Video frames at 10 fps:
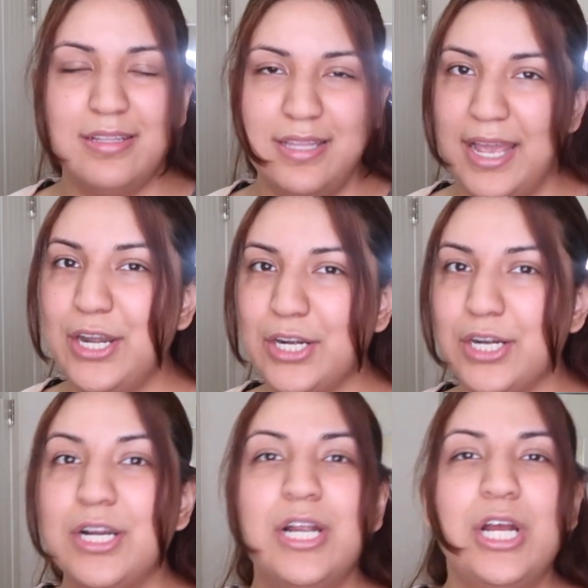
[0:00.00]

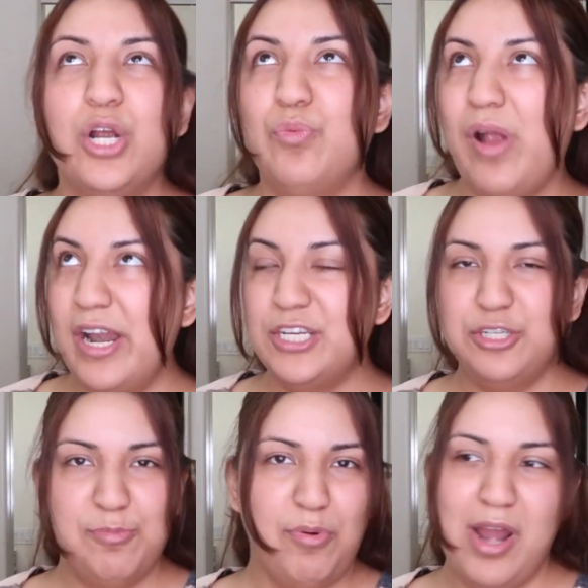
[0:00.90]
lighter
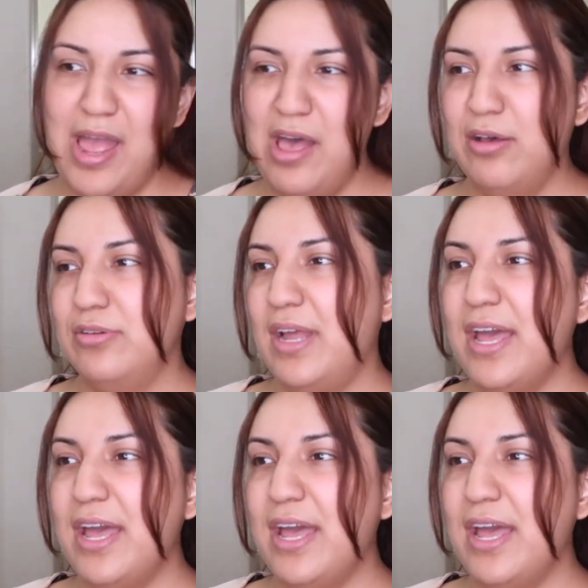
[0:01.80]
reddish brown.